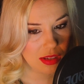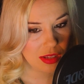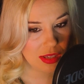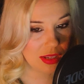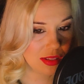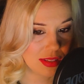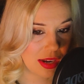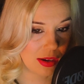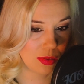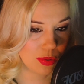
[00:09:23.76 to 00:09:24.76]
He is
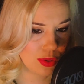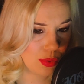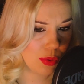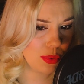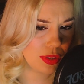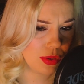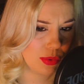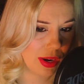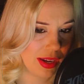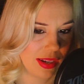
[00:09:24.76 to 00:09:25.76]
now so old and
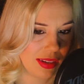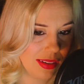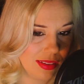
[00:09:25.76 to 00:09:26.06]
gray,